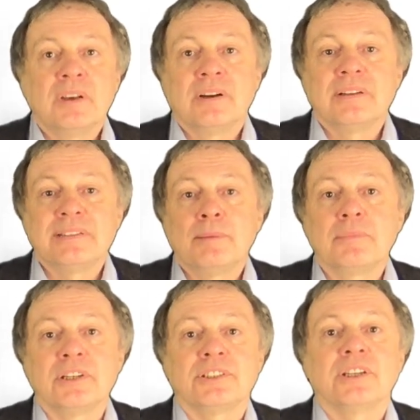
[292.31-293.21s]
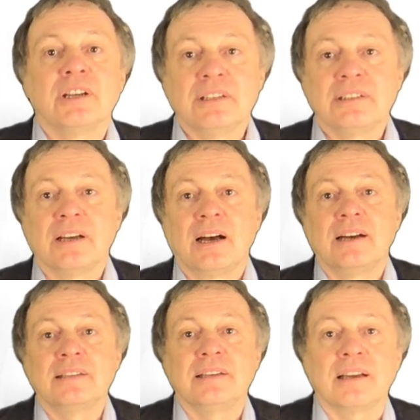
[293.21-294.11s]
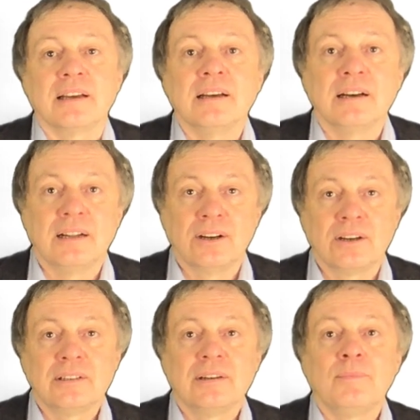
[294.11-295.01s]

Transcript: Uh, temperature is rising a lot.